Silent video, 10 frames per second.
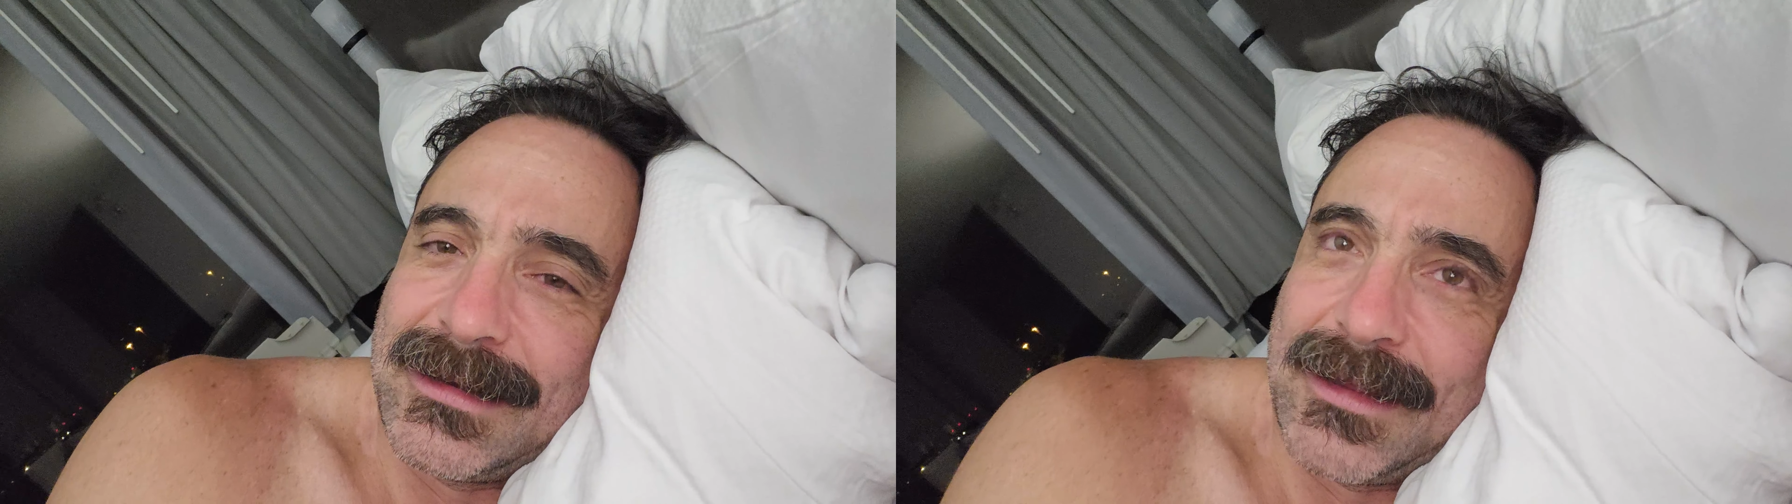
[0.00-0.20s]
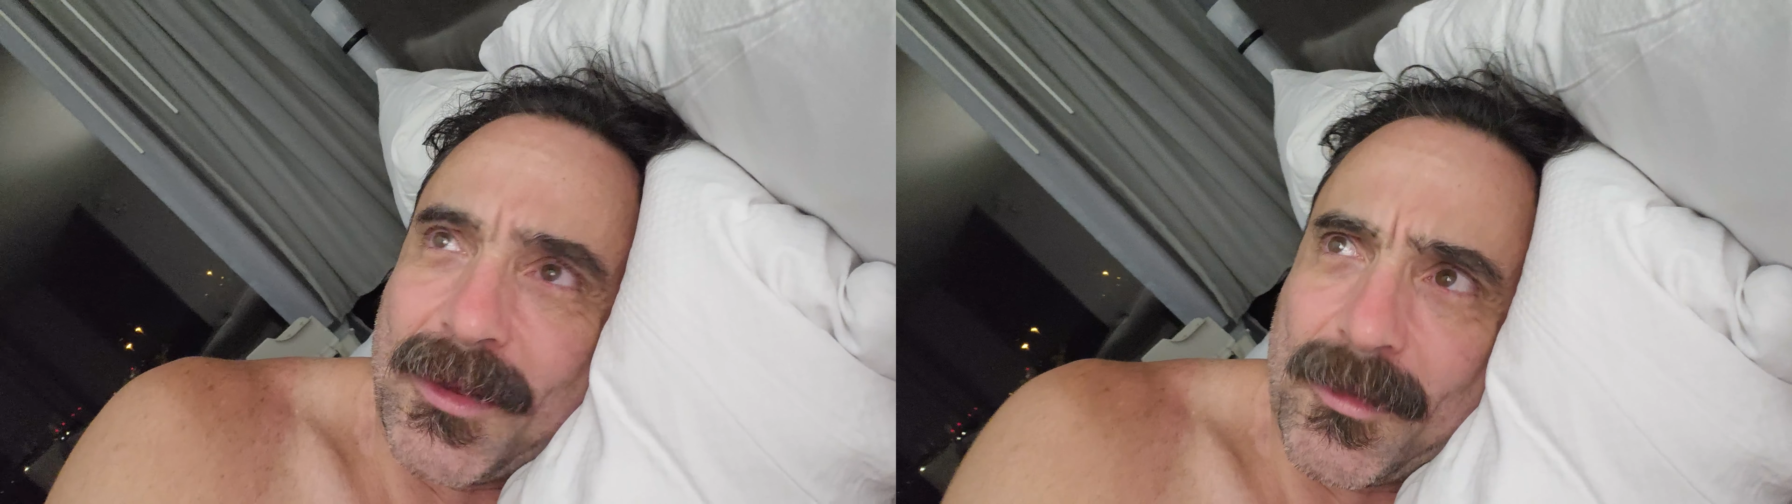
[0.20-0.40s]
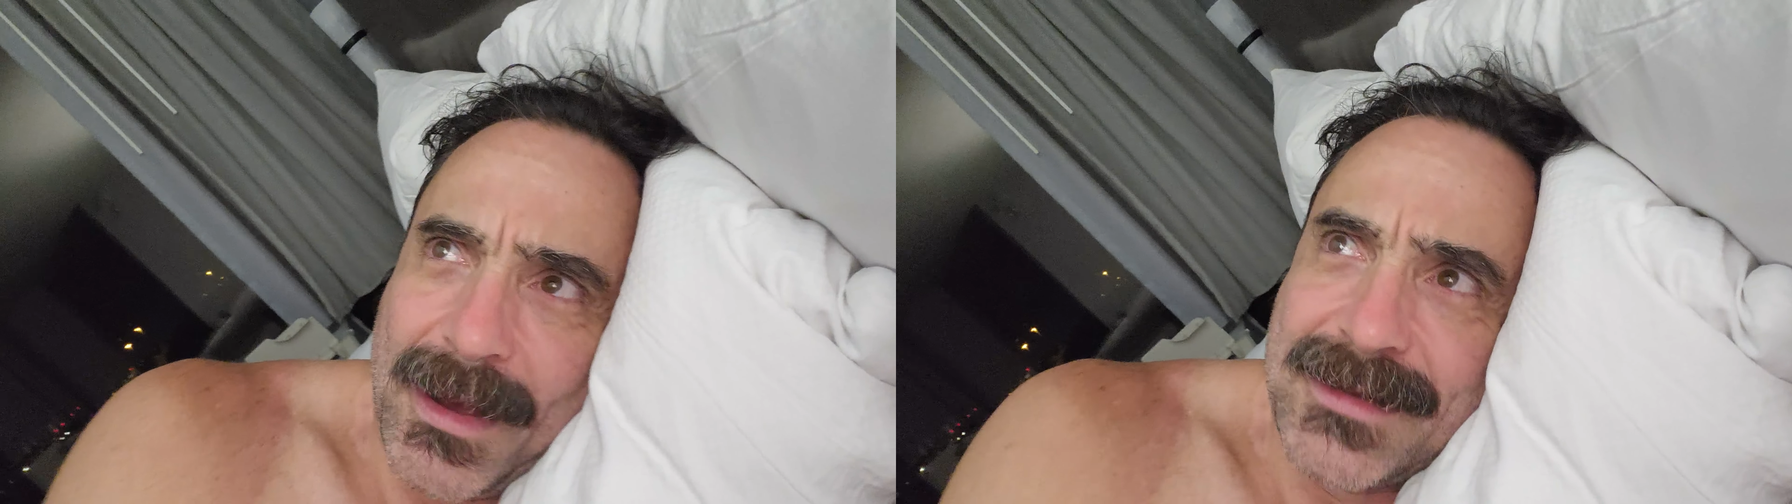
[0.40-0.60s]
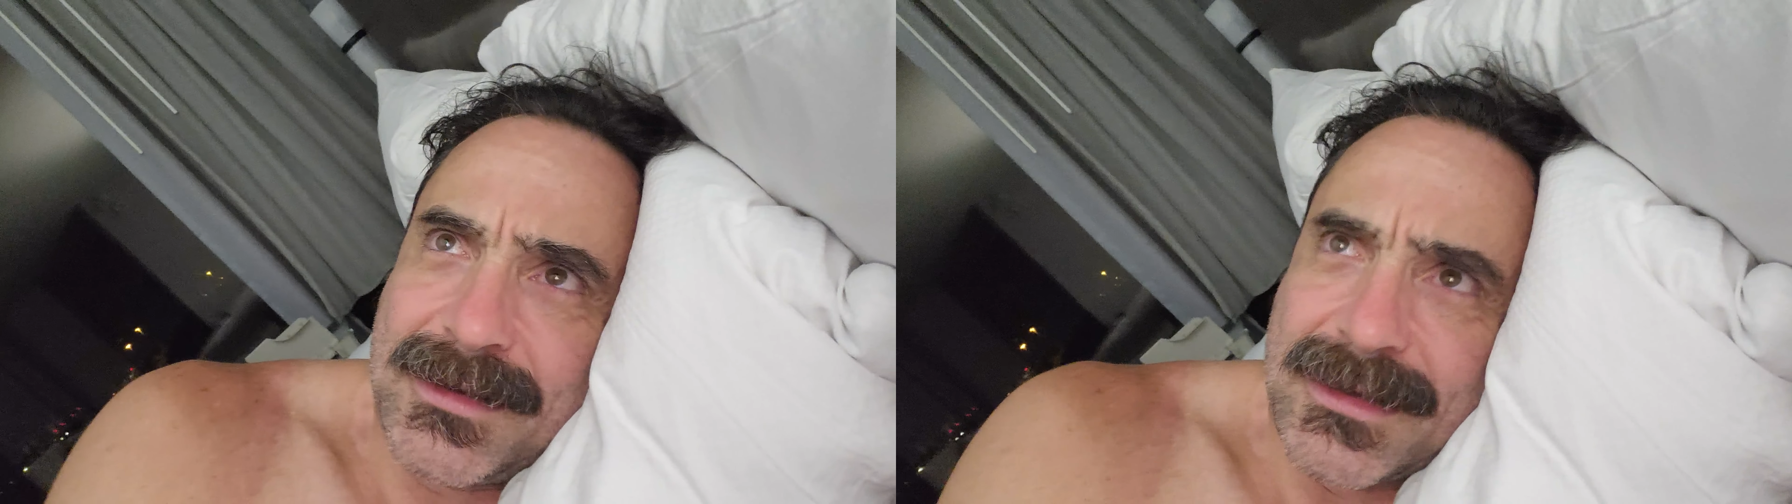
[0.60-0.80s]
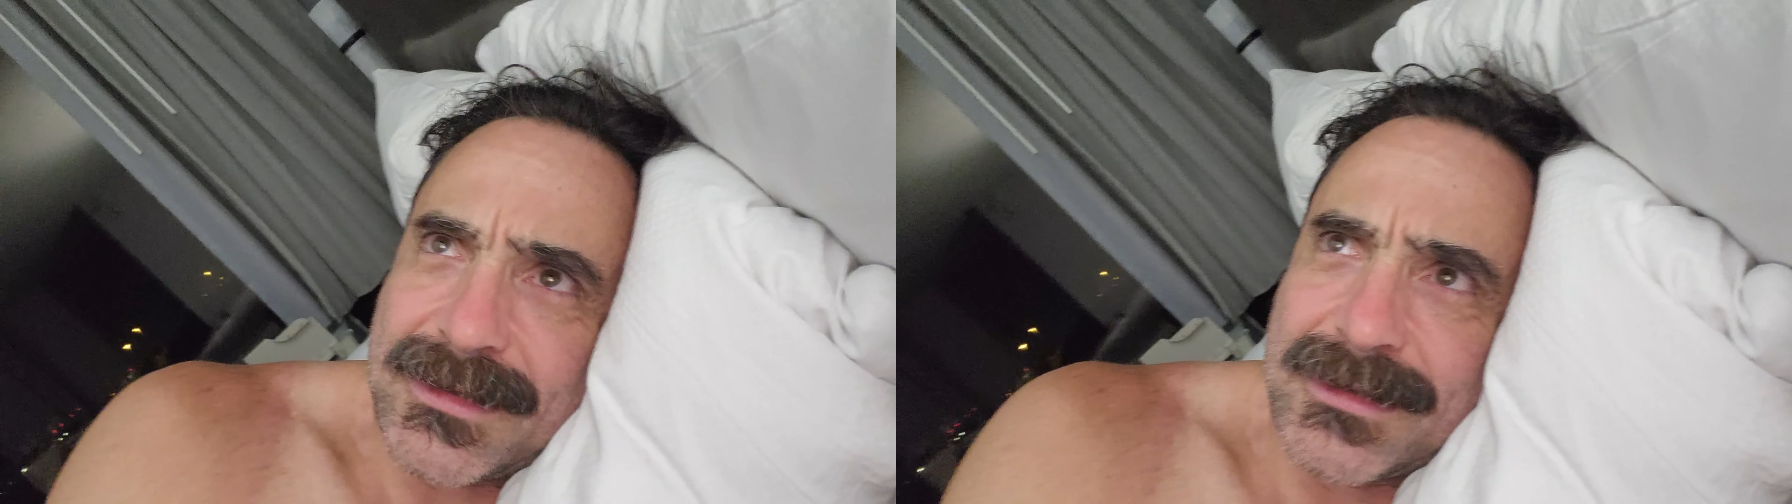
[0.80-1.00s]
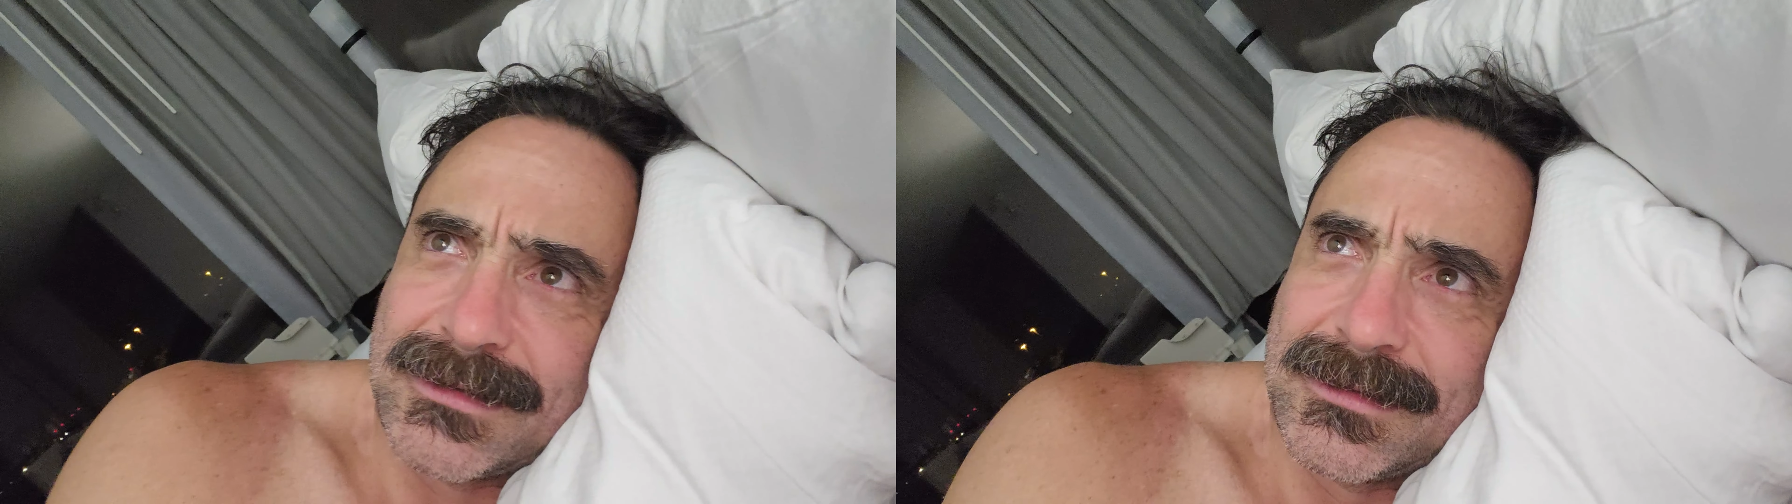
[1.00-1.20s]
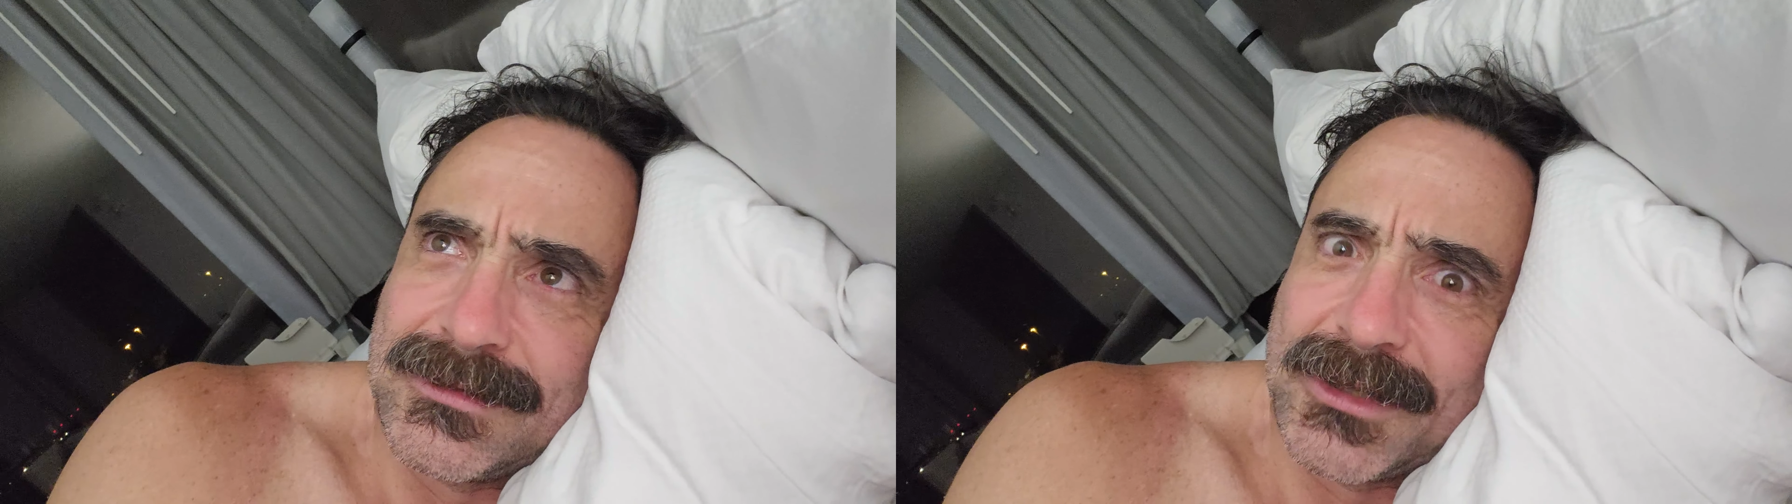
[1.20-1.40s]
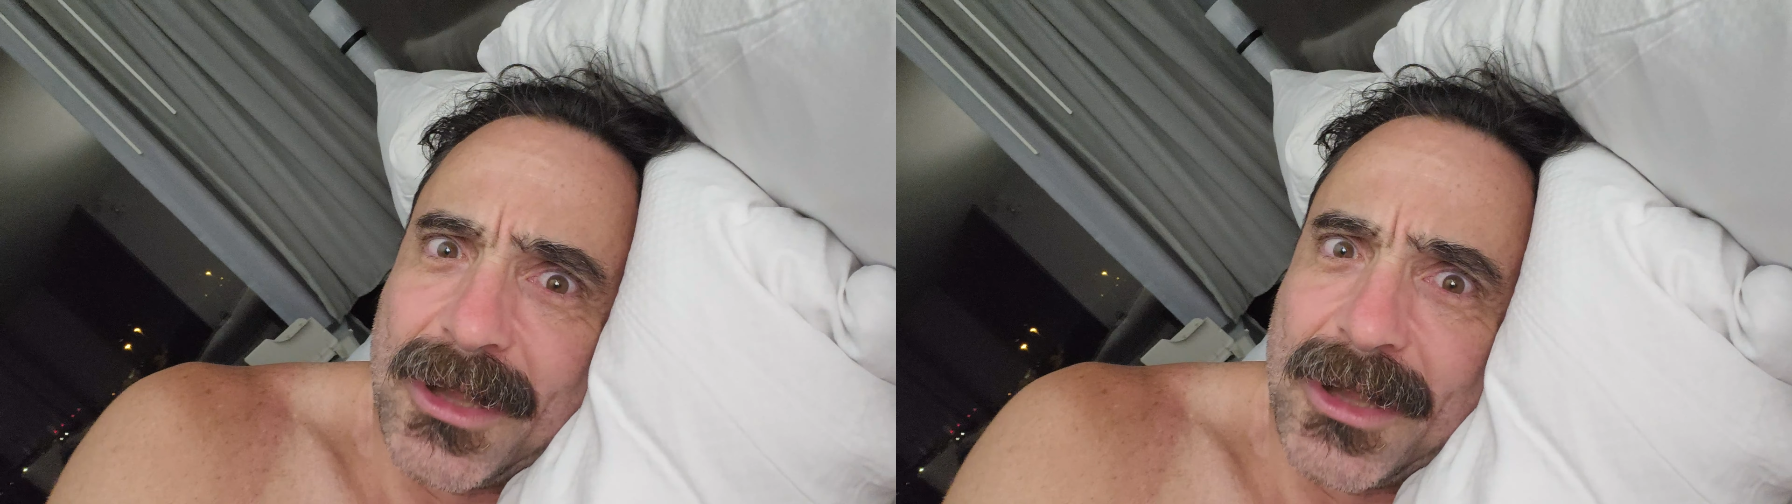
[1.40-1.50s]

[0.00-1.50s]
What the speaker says: that reminds us to